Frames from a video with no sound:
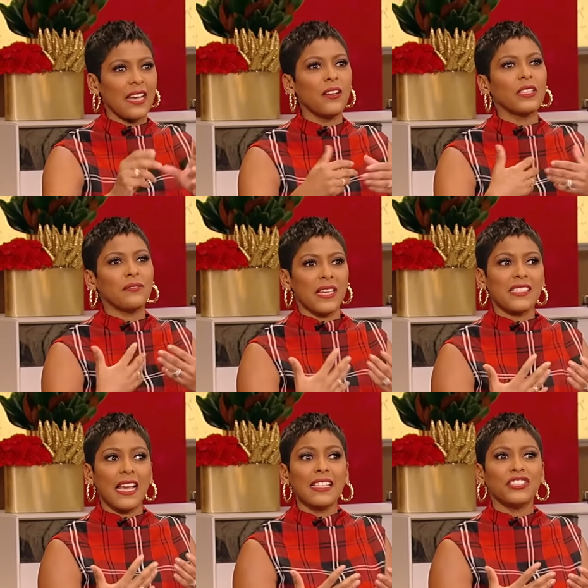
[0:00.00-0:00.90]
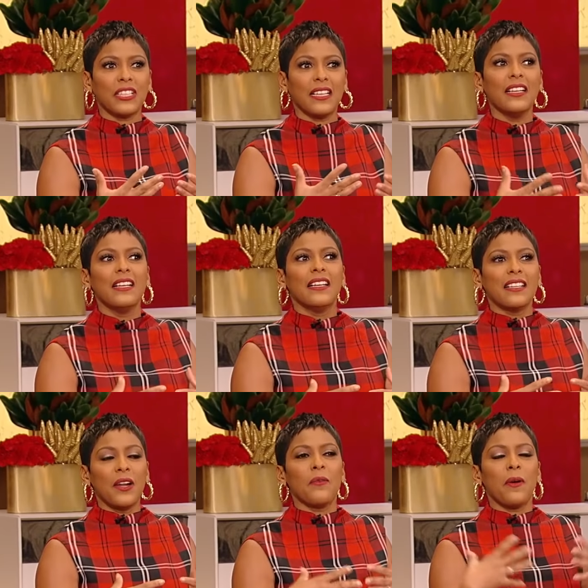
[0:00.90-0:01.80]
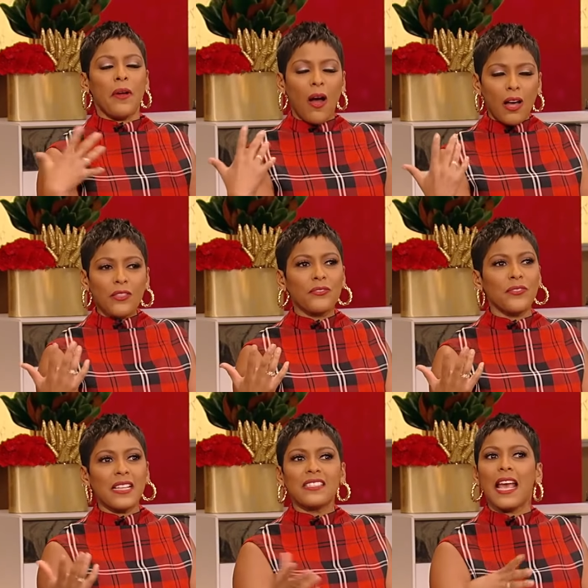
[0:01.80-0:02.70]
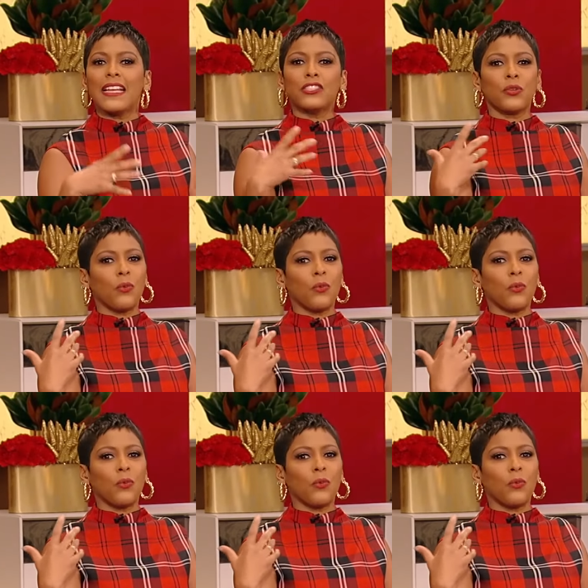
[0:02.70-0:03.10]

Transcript: I know Fantasia, you know, all the Fantasia